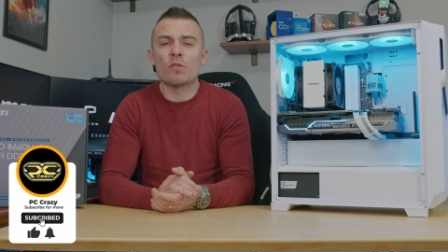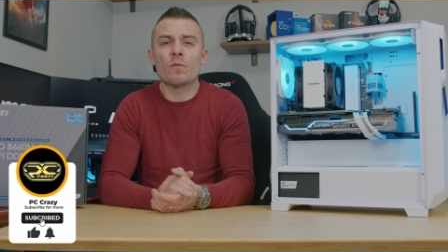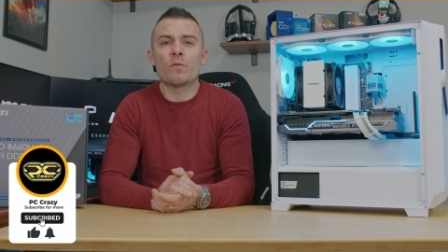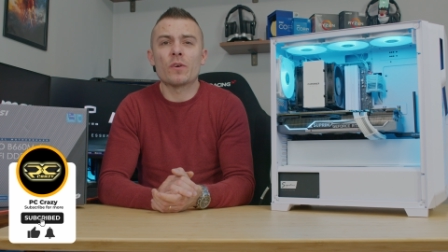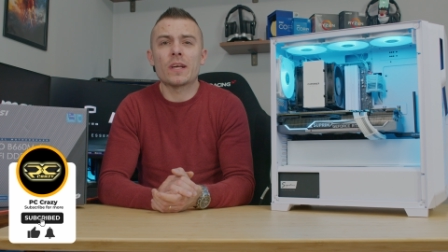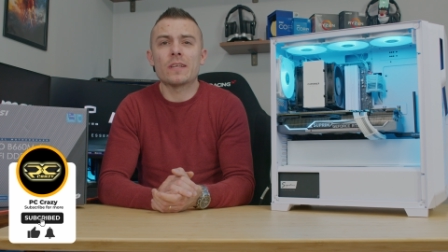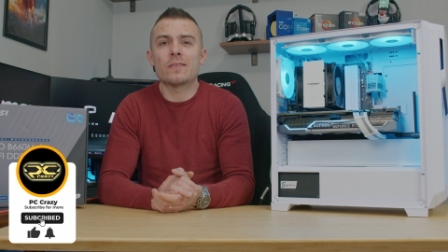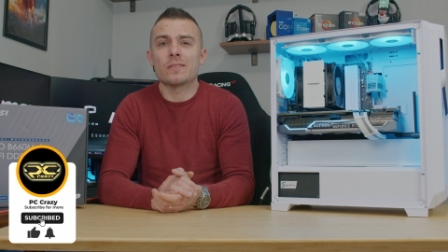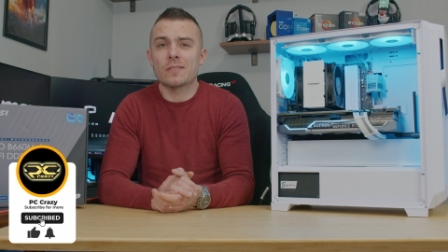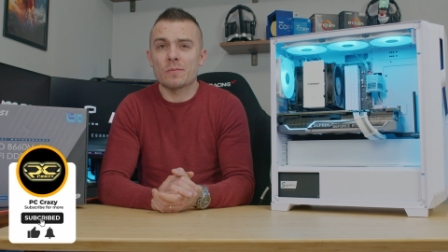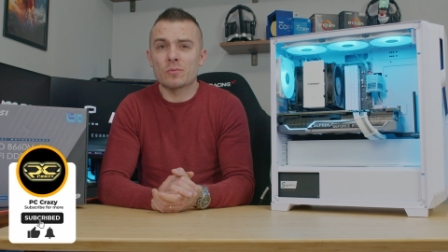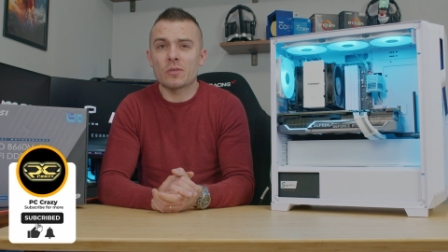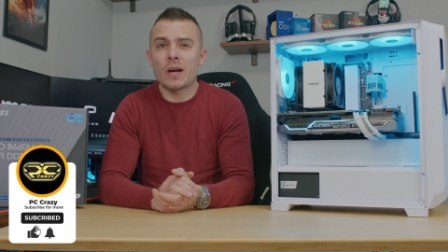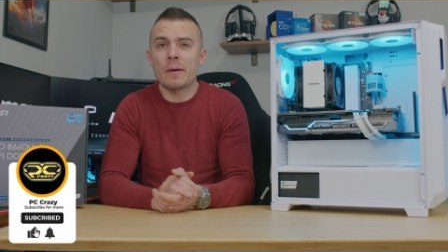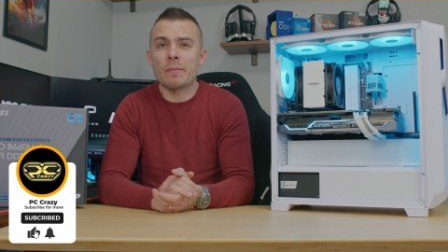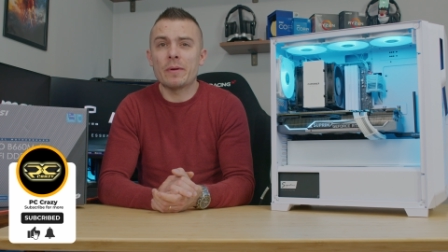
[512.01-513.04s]
don't forget to
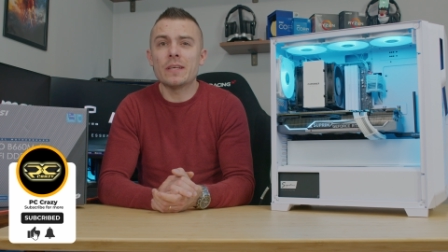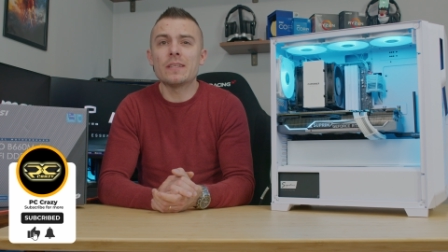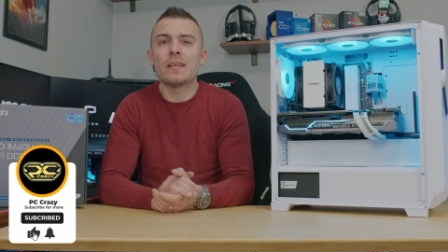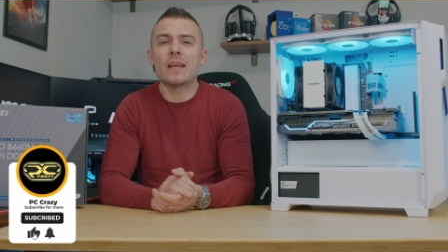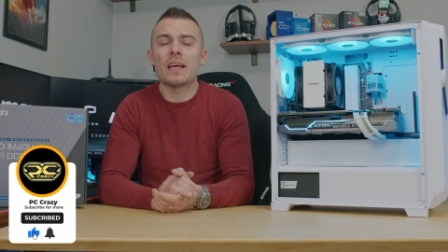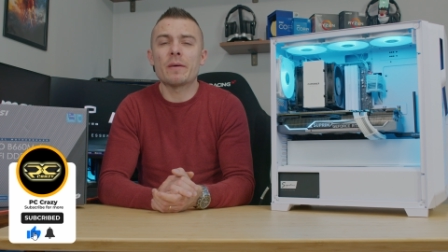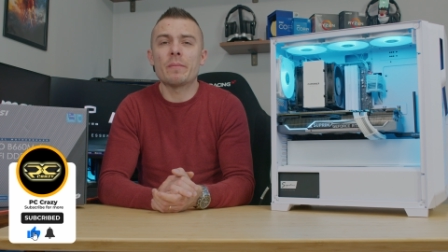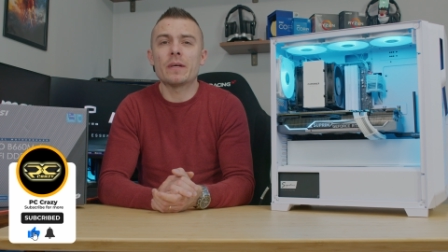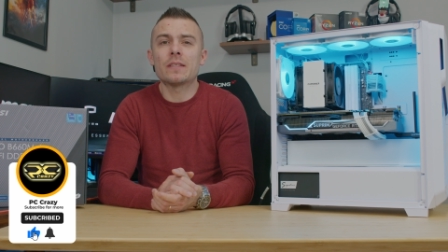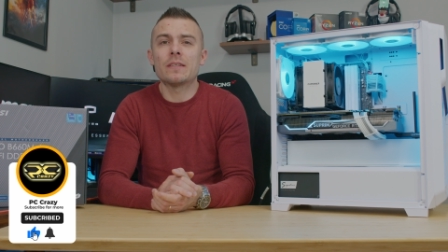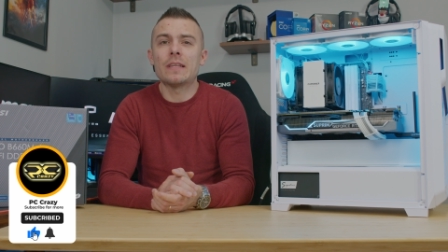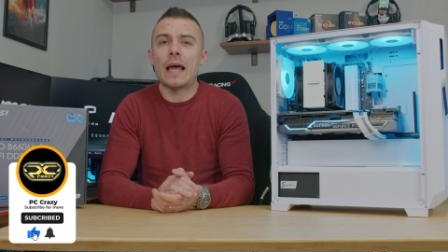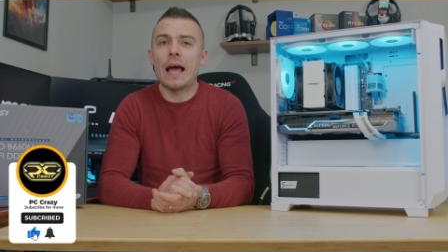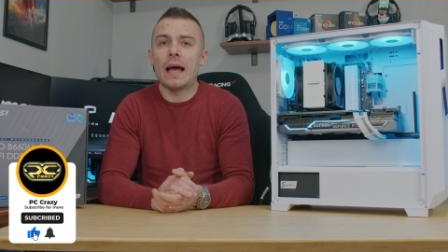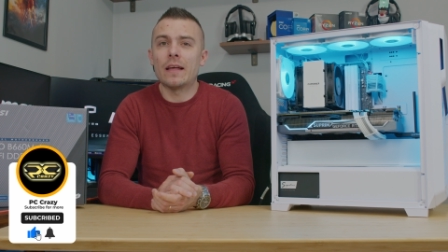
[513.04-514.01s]
subscribe, hit the like button